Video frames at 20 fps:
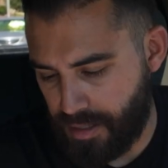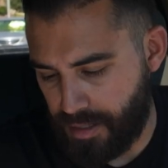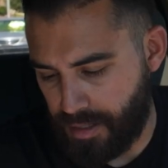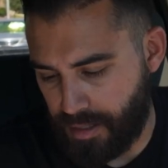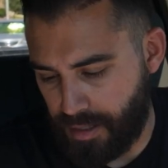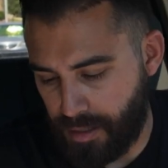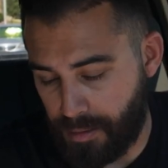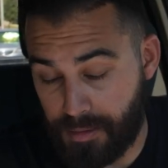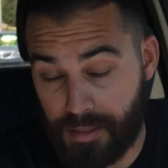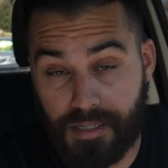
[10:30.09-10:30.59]

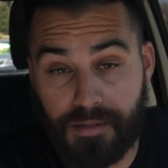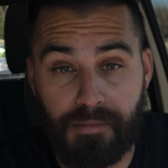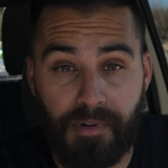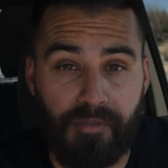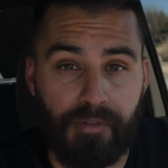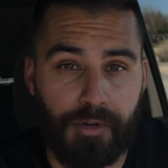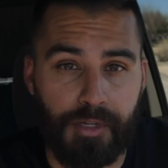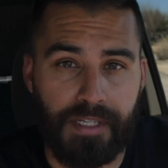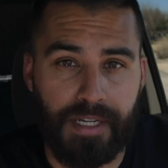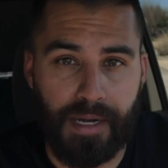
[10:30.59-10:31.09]
This is my
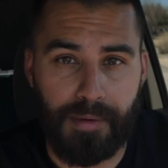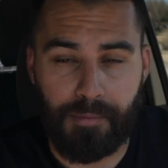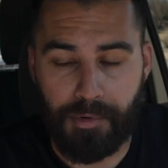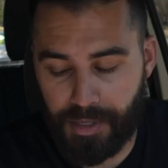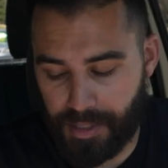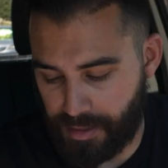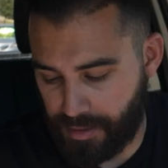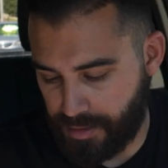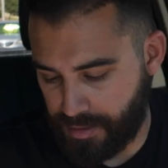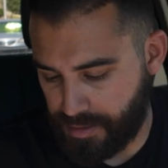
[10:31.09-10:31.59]
first time
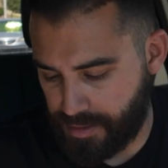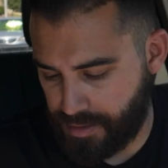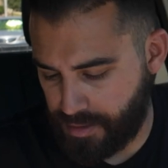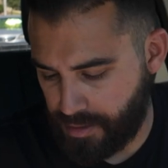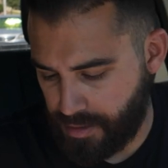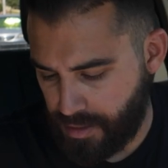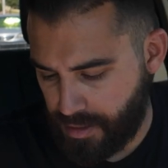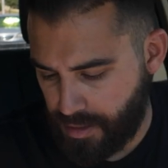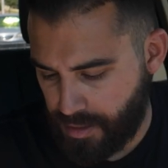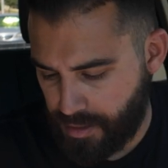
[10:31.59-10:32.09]
reading this.
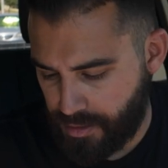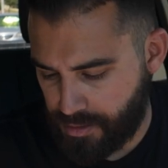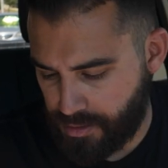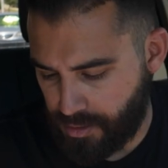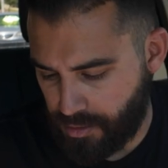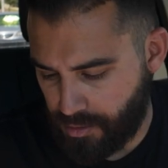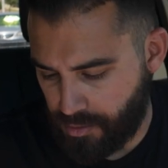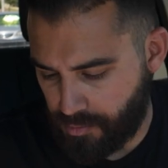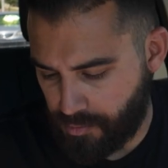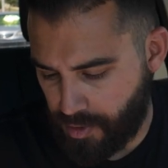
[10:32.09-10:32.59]

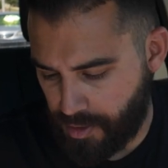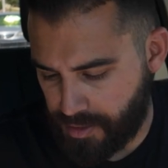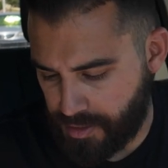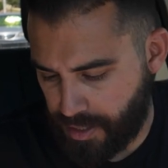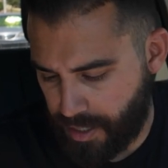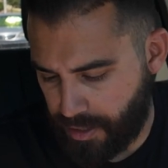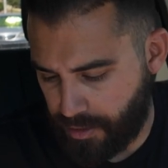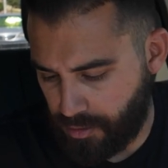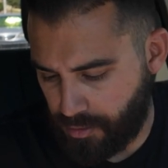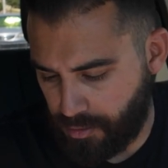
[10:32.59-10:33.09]
So run
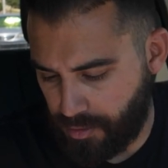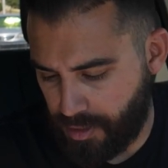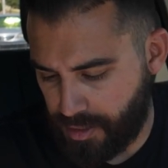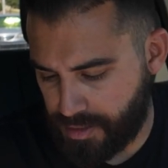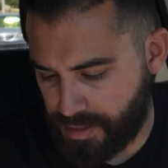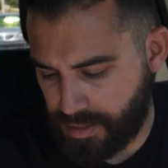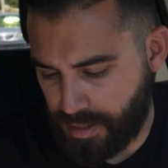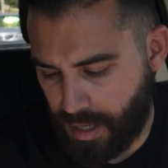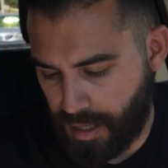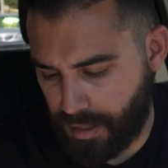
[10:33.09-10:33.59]
title,
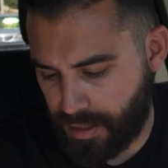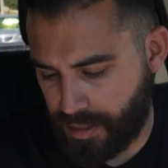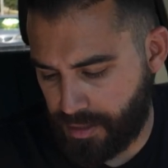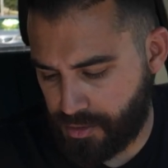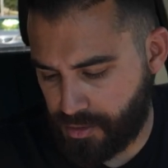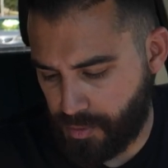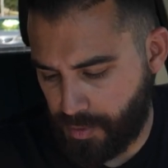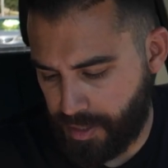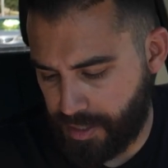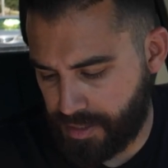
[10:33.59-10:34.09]
stock
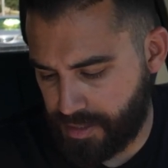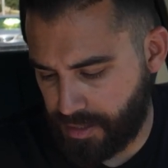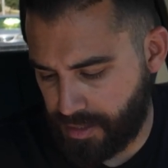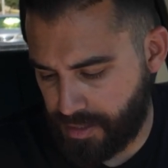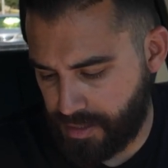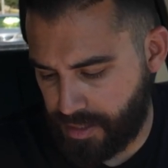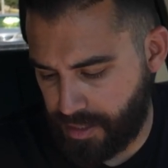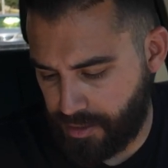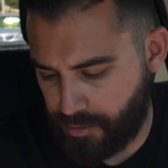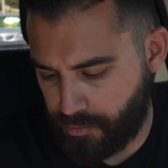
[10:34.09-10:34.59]

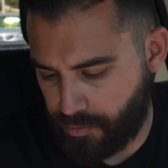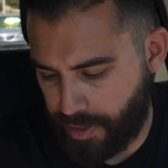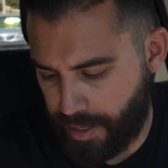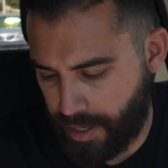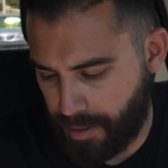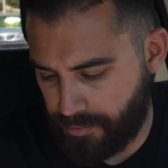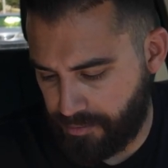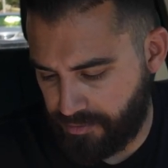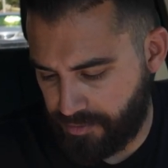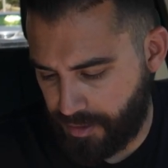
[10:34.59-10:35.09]
2016
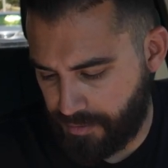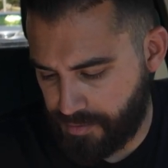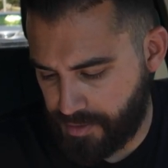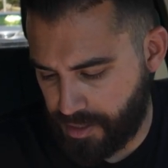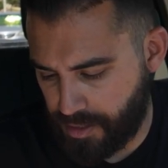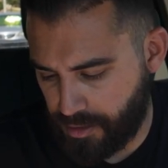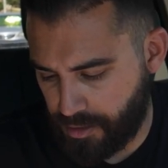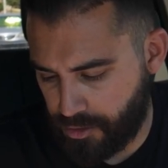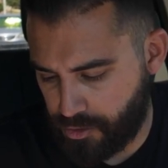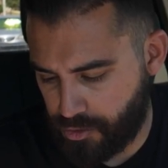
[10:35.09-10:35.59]
Ram
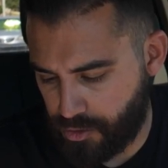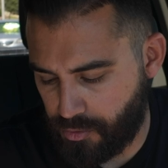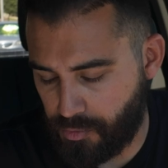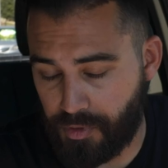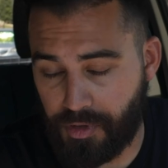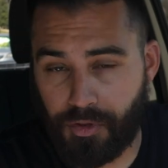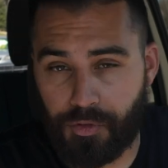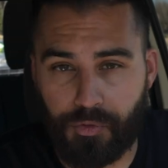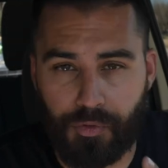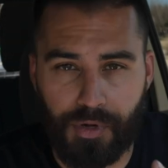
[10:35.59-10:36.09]
1500
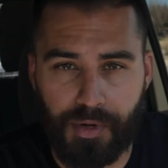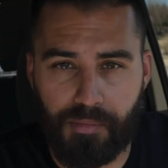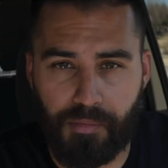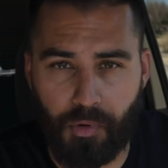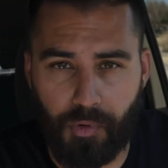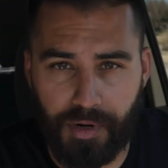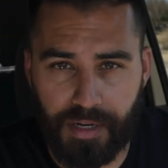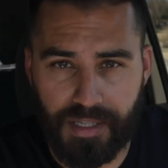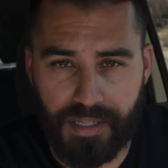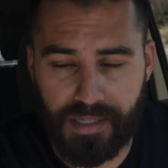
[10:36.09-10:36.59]
with a
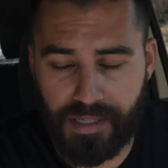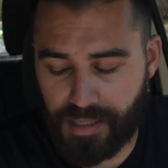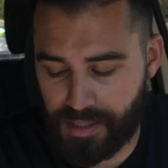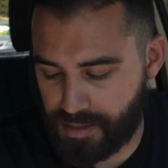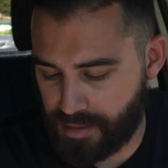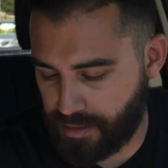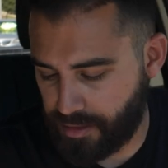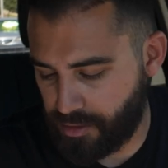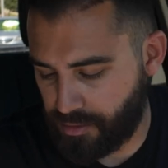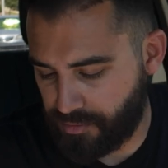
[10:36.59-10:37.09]

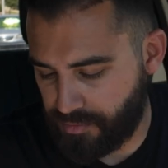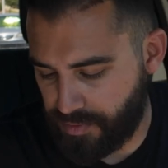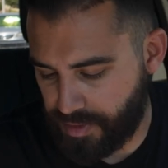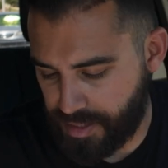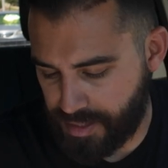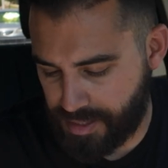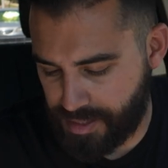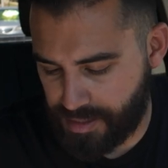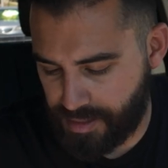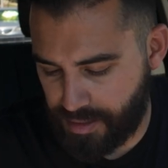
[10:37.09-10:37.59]
3.6 liter
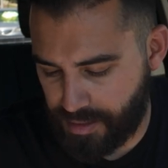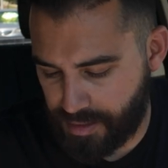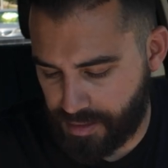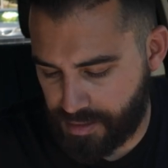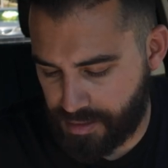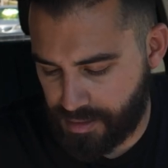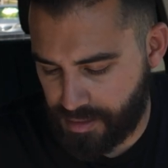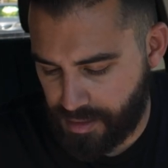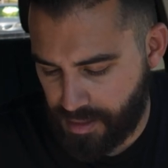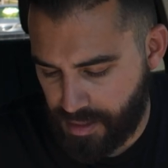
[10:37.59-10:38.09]

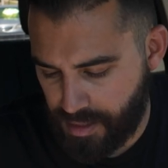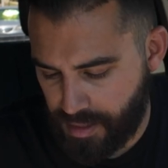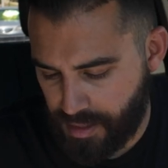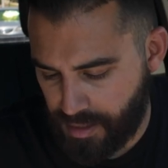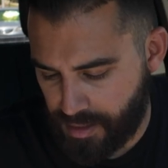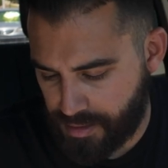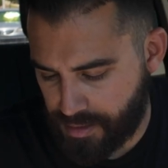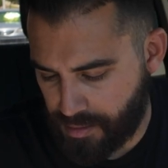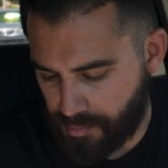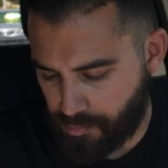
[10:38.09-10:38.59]
V6.
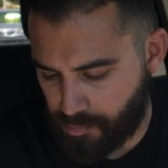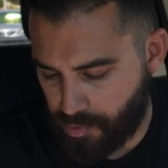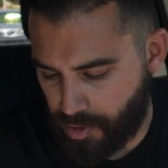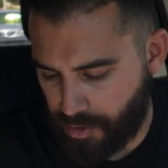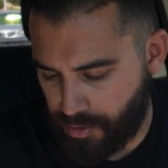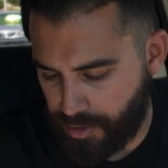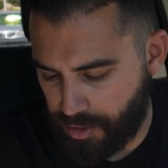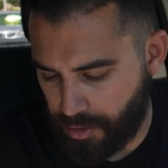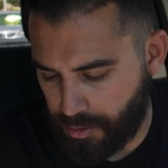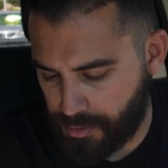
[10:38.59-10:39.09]
Some
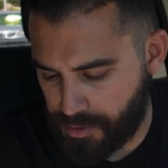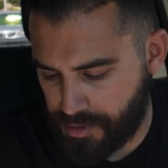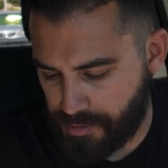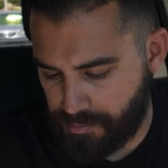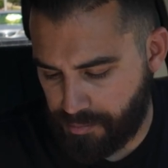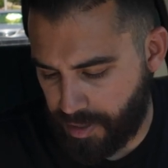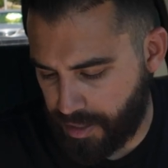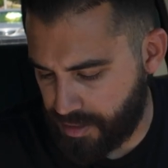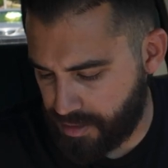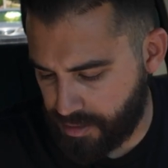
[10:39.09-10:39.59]
run notes,
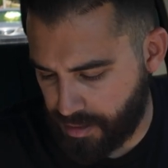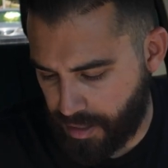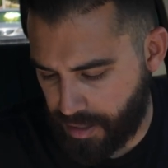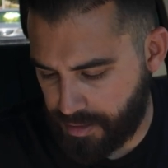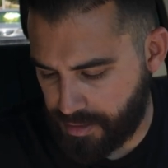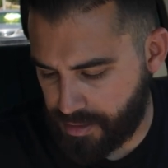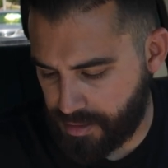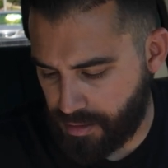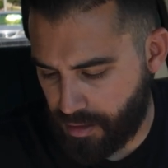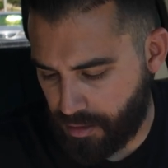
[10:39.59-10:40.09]

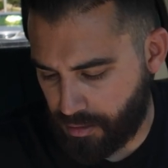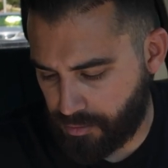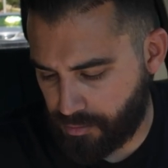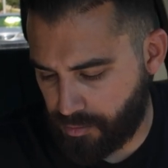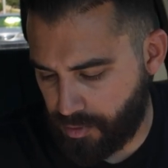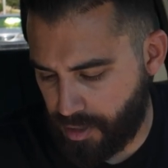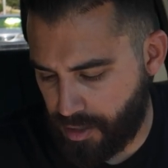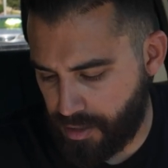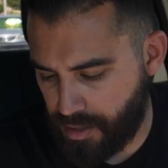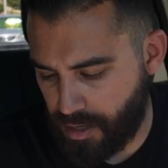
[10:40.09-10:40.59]
baseline stock
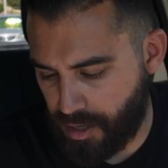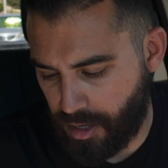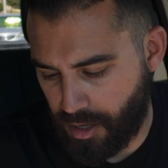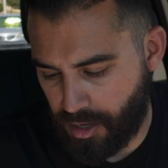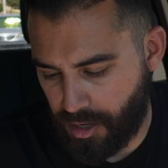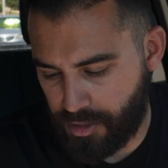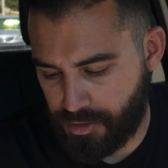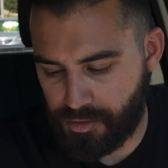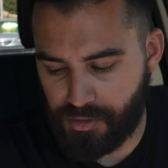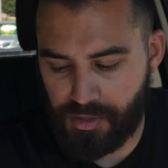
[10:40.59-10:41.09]
run,
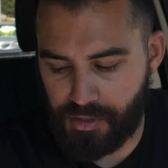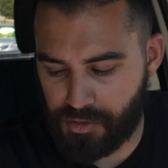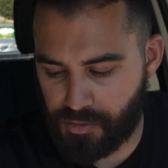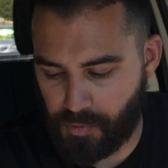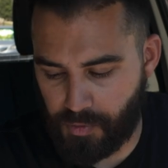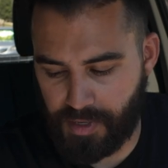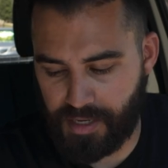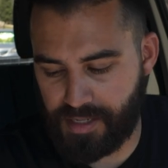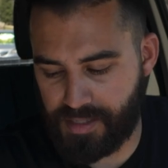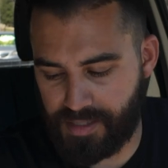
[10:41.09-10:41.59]

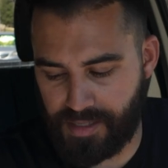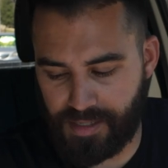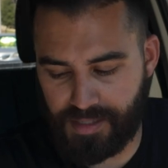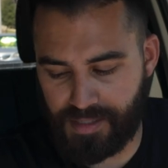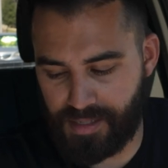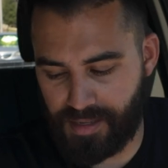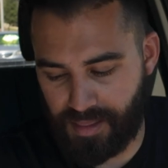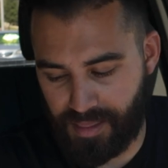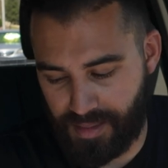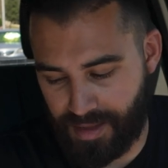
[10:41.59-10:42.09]

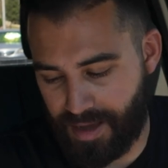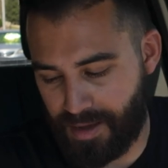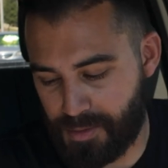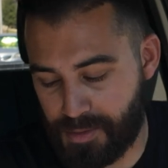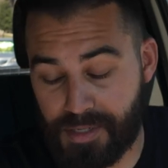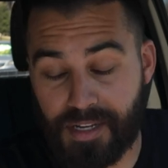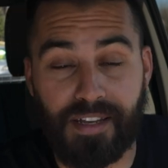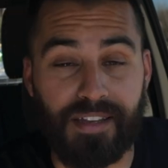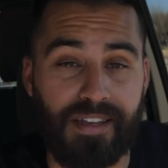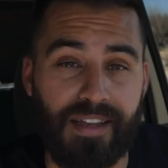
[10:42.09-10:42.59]

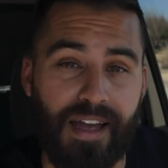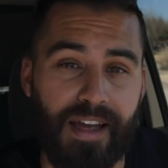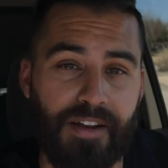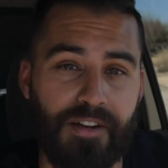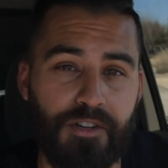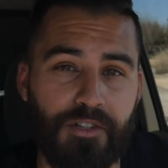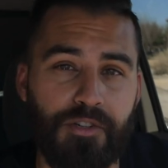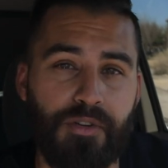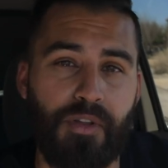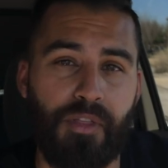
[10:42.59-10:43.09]

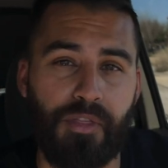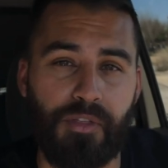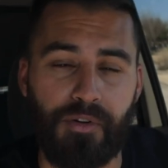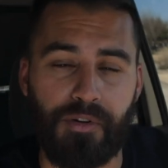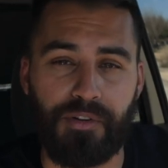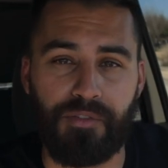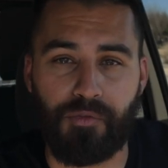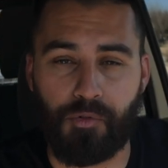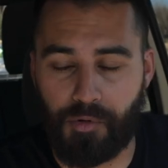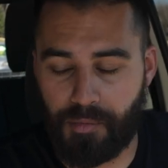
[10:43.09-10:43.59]

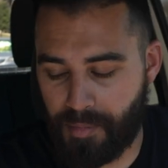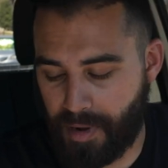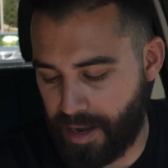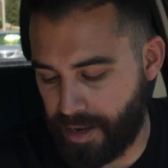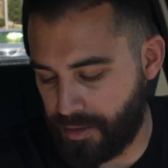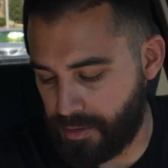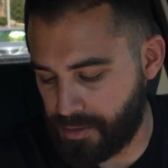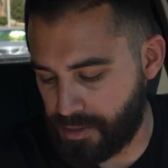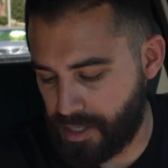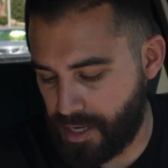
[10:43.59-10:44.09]
126,934
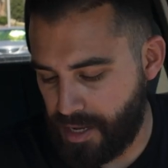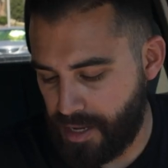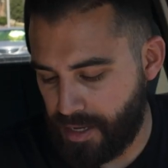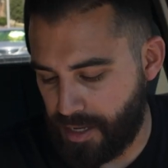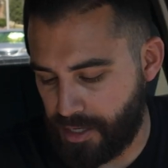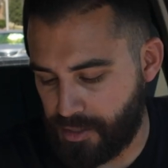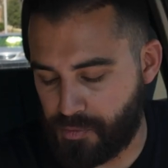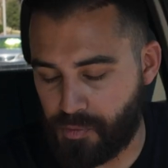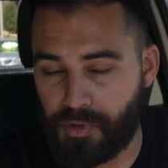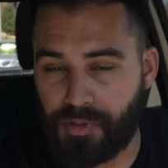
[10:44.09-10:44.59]
miles
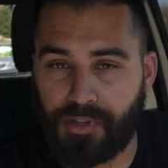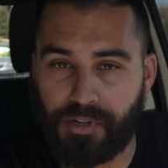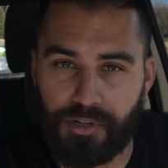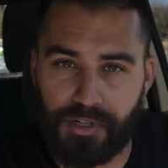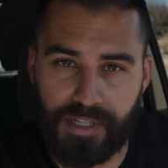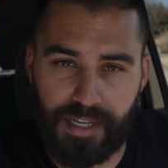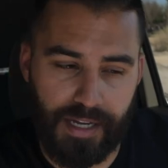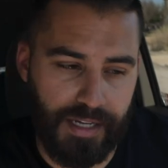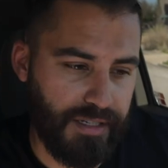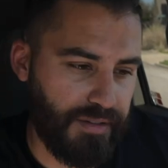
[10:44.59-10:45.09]
is what their
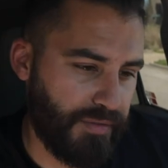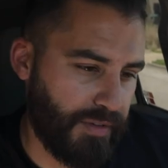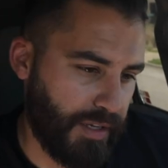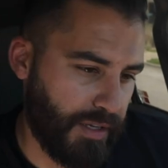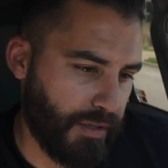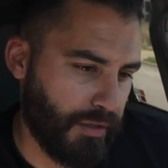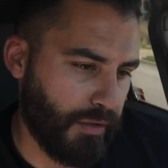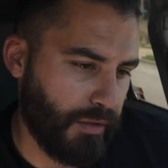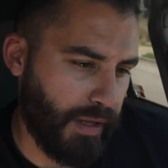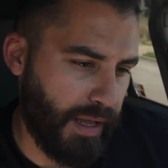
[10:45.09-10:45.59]
test
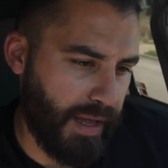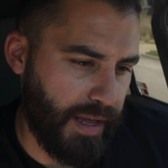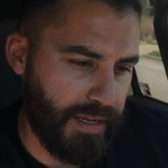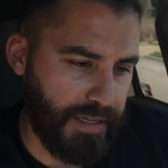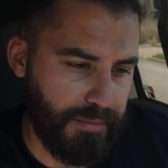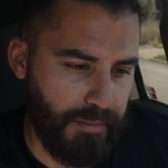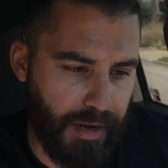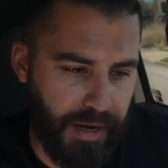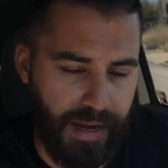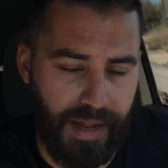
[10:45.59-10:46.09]
vehicle
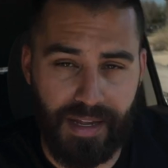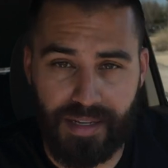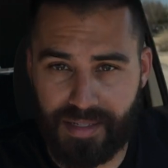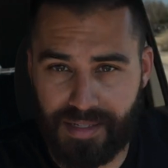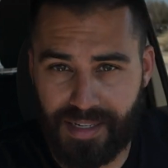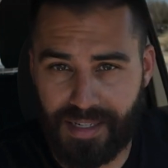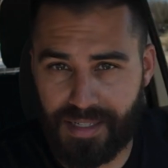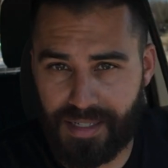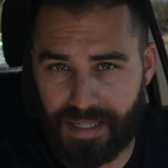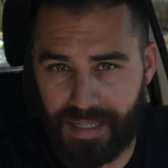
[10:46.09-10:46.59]
has. Mine has
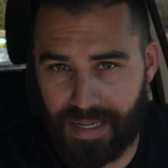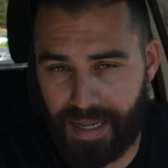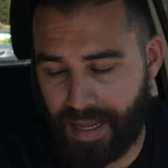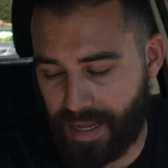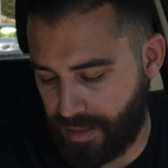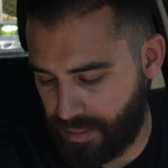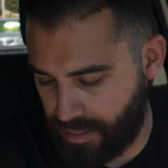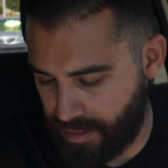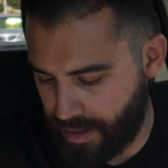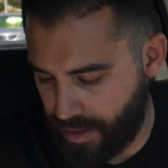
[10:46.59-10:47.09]

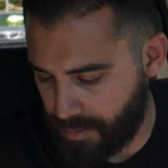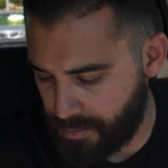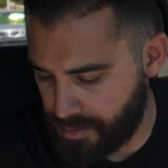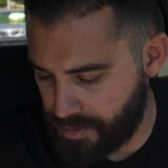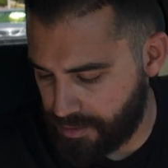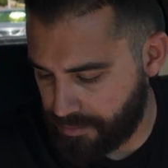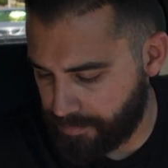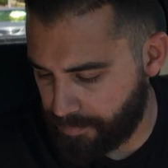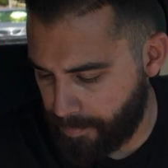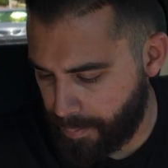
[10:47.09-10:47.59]

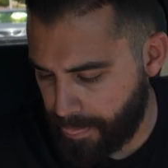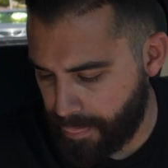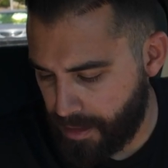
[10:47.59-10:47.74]
68,000.